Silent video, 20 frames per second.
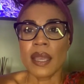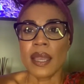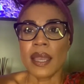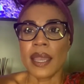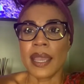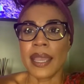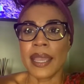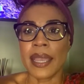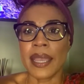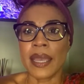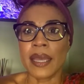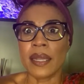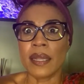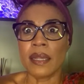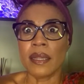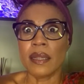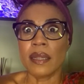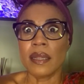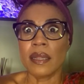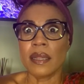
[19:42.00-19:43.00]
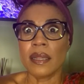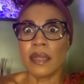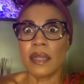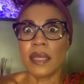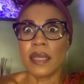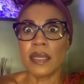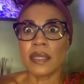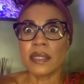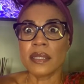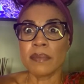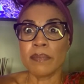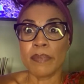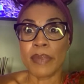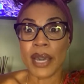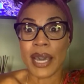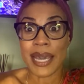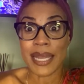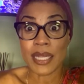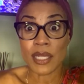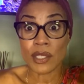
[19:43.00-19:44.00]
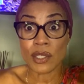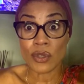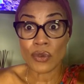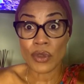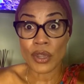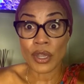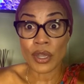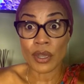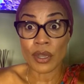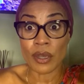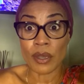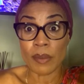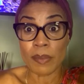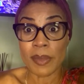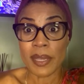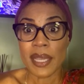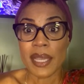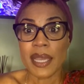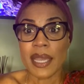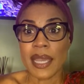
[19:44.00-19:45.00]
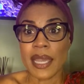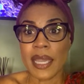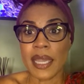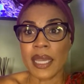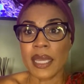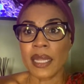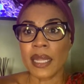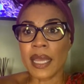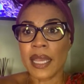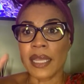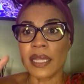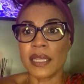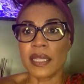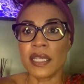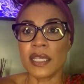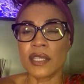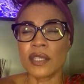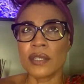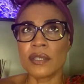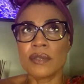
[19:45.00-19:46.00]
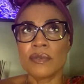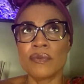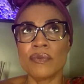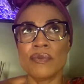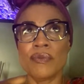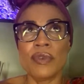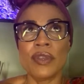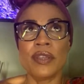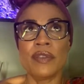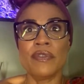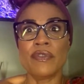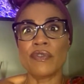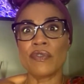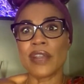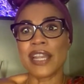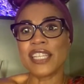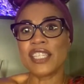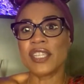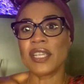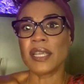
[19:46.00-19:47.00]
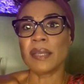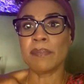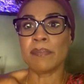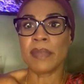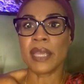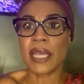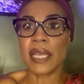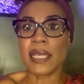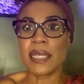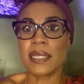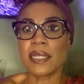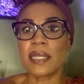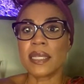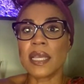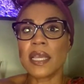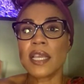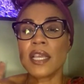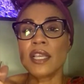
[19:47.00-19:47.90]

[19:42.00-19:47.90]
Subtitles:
and this body scrub and like this refreshing mist.